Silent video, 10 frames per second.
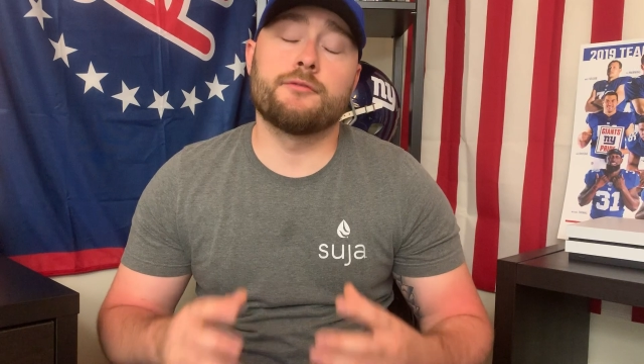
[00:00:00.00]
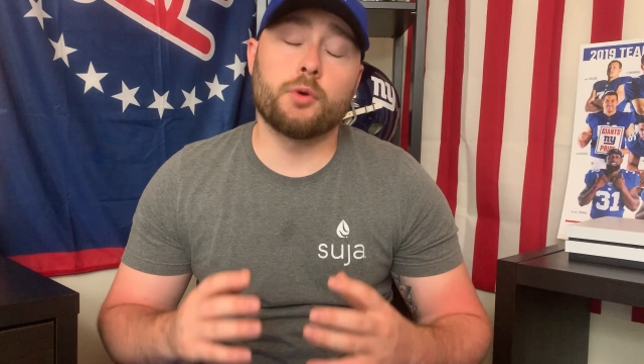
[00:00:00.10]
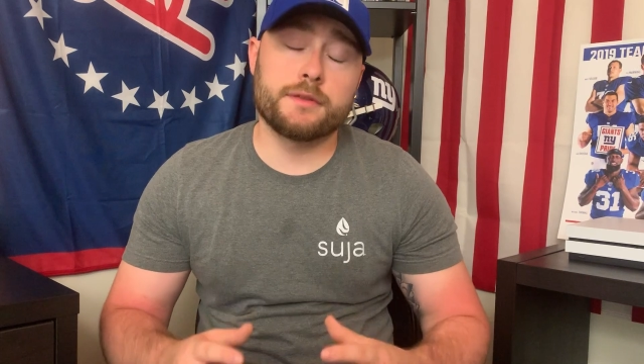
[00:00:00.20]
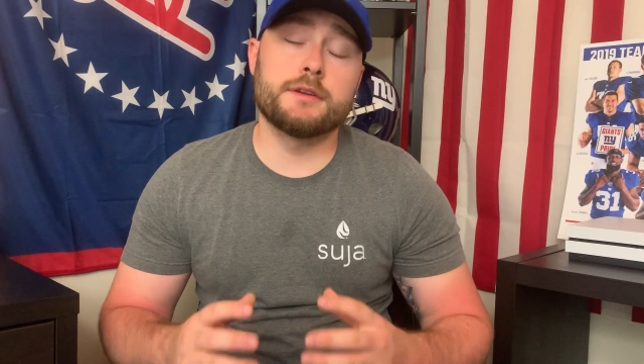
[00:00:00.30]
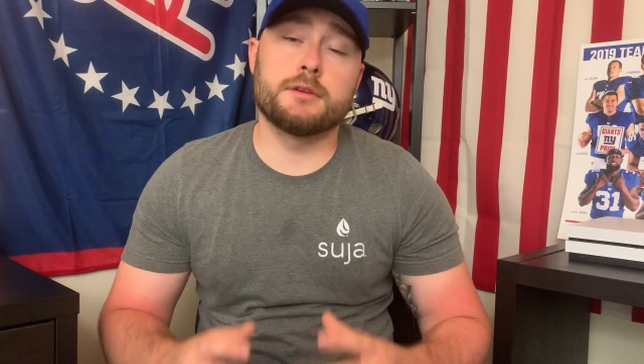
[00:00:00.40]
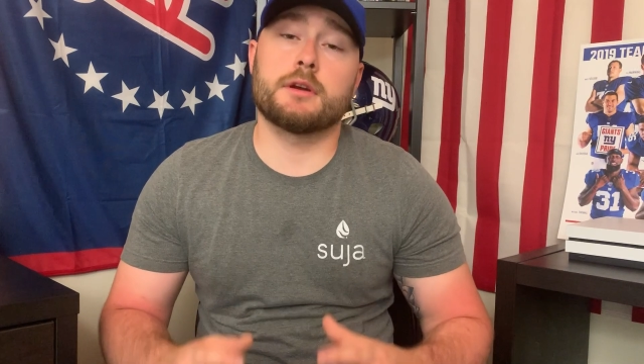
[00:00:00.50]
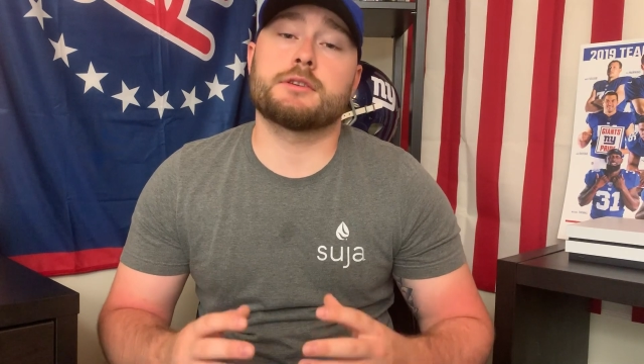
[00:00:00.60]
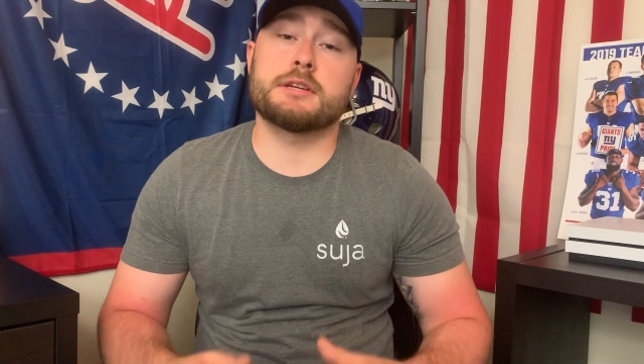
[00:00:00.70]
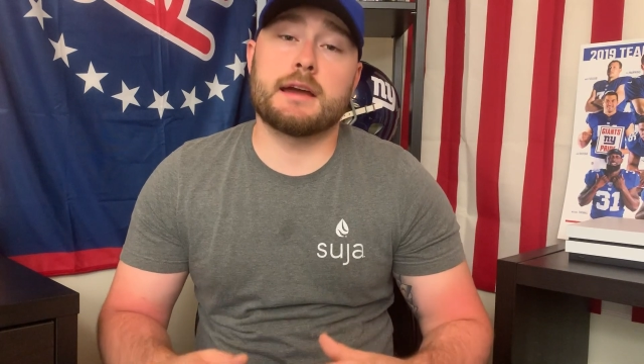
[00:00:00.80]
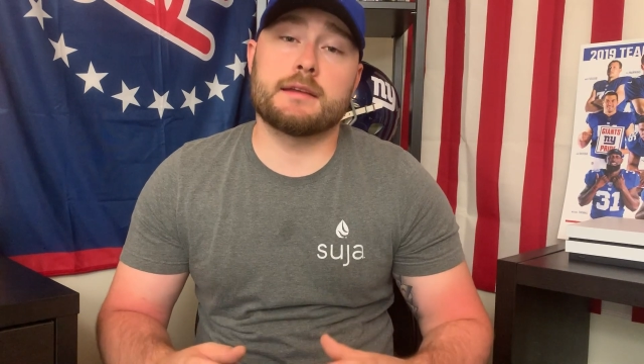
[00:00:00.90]
for the New York
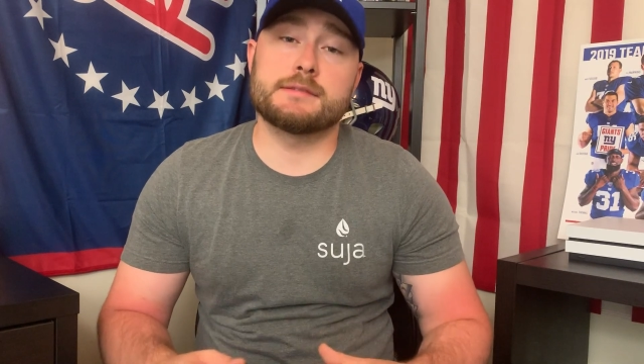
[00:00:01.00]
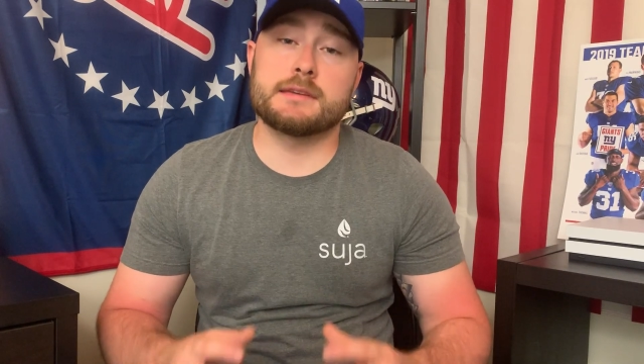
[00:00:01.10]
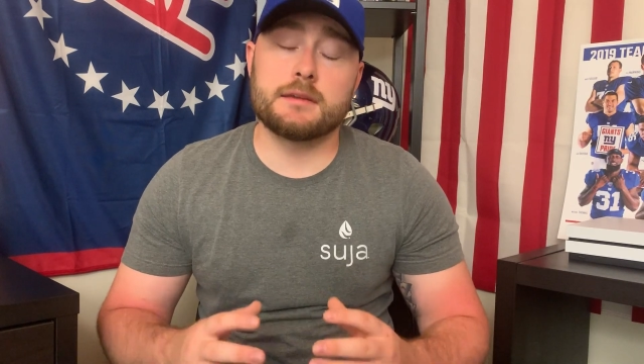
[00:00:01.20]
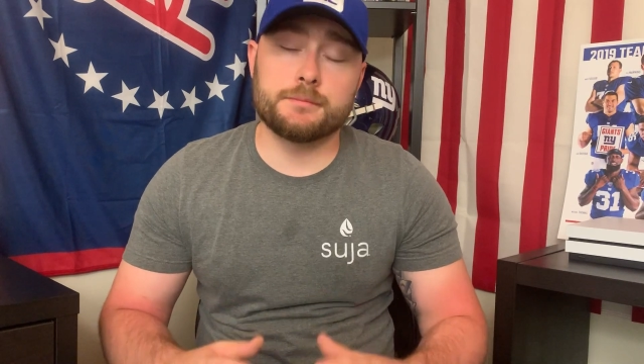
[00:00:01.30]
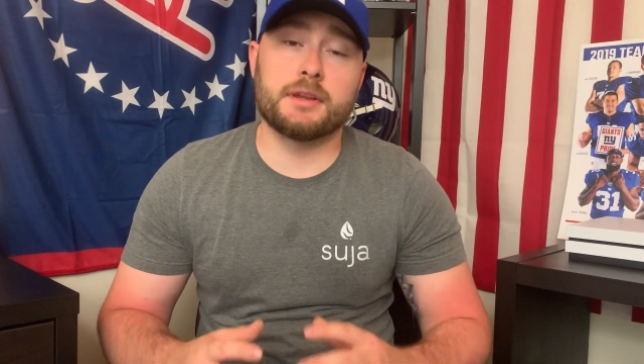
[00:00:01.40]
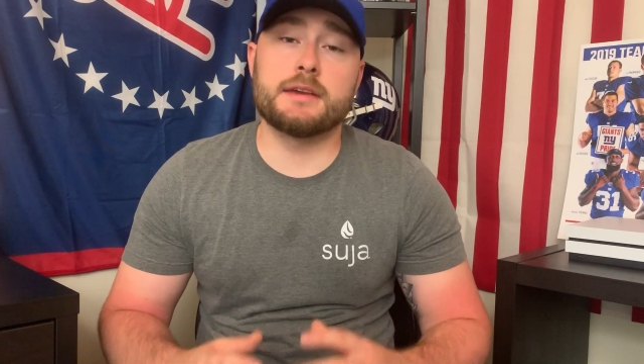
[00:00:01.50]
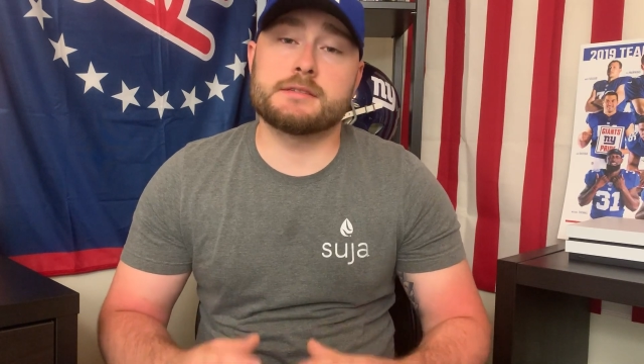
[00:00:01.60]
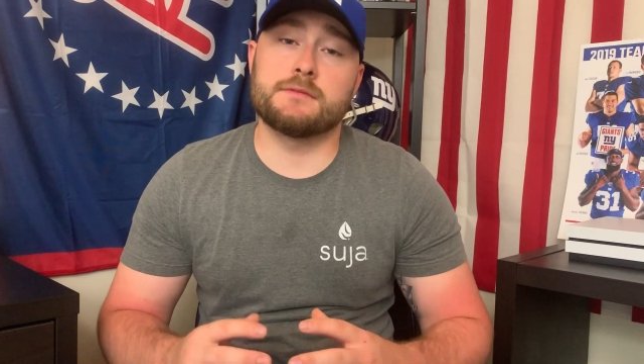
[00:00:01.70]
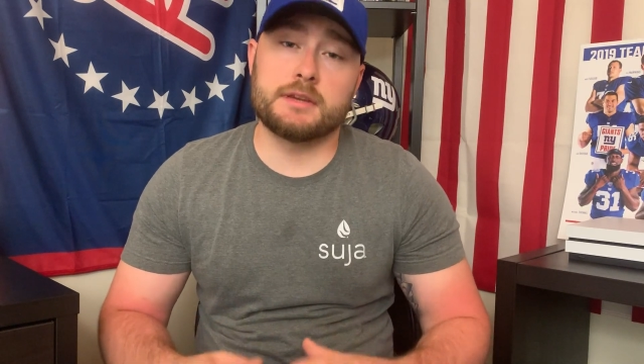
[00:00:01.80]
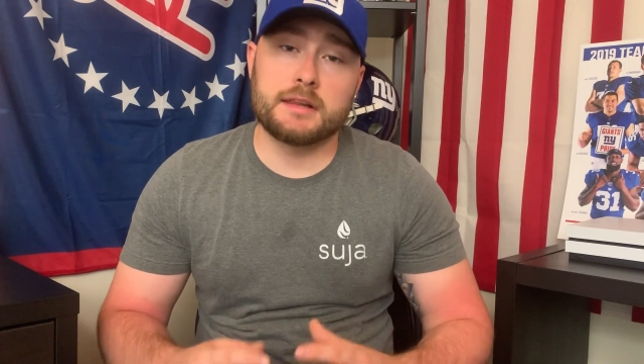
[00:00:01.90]
Giants in
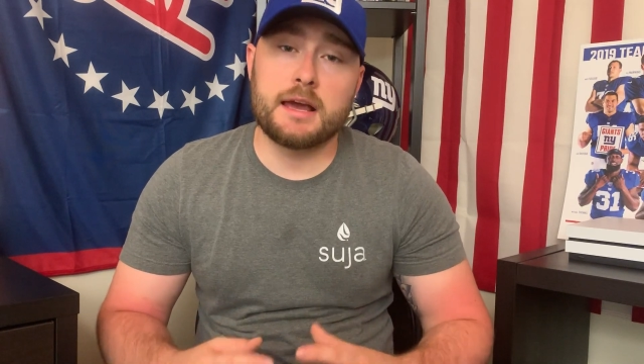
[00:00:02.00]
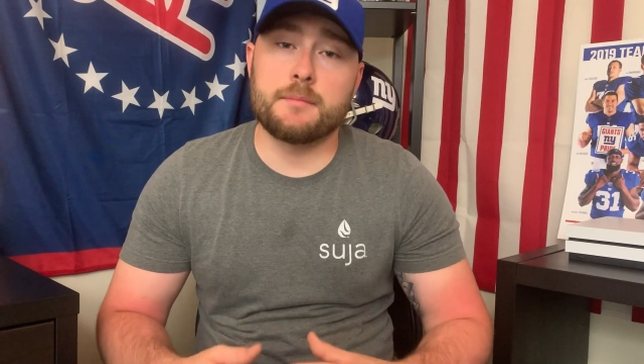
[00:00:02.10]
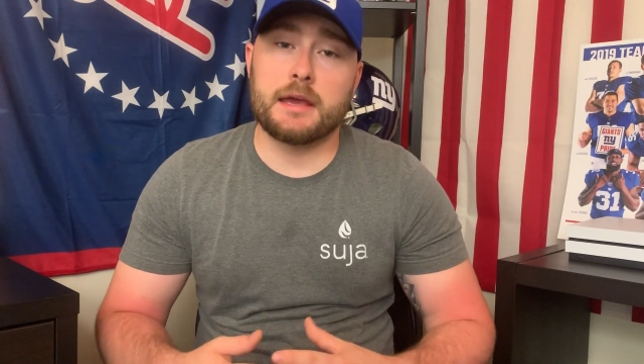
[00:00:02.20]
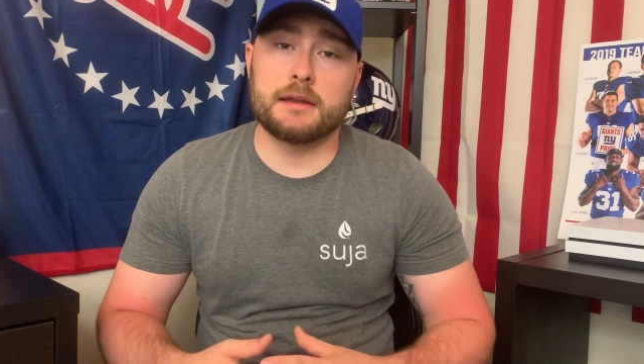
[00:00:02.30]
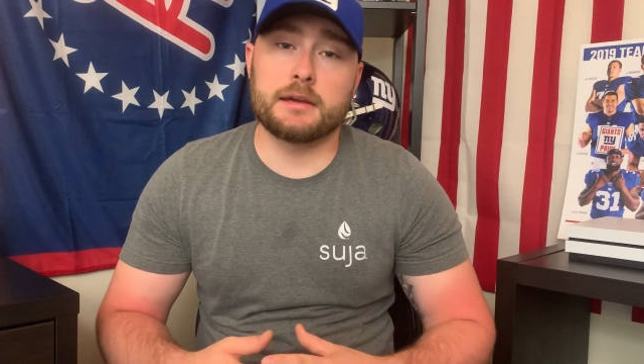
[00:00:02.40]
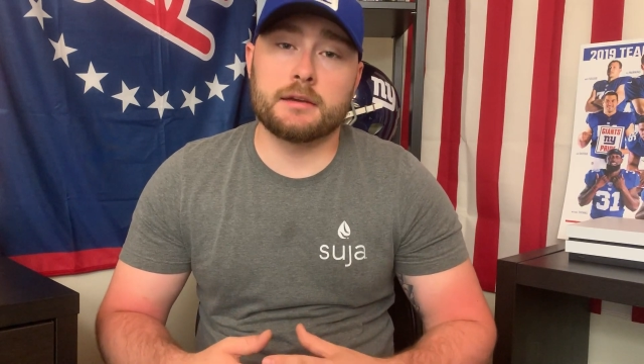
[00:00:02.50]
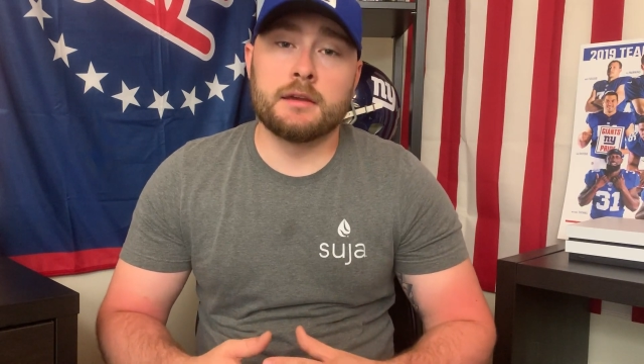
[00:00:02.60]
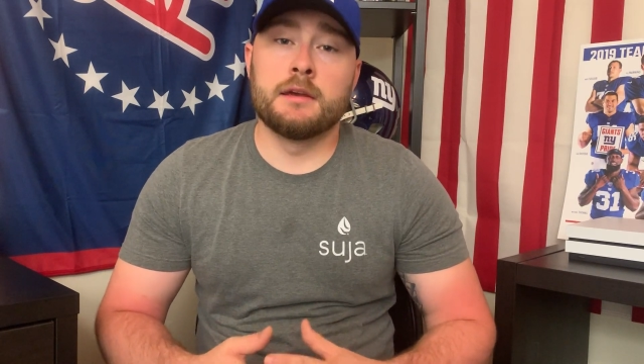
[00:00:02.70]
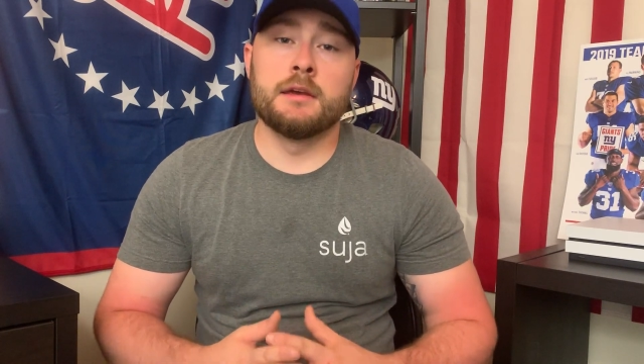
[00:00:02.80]
place of Eli Manning